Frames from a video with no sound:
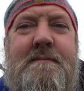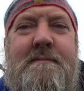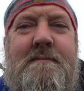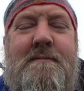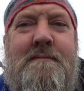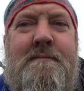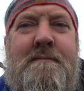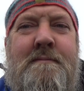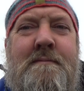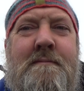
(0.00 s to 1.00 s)

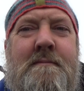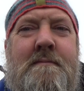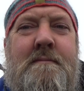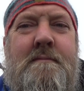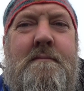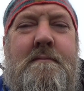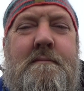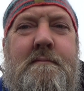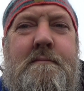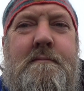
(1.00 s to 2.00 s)
No one is speaking in this clip.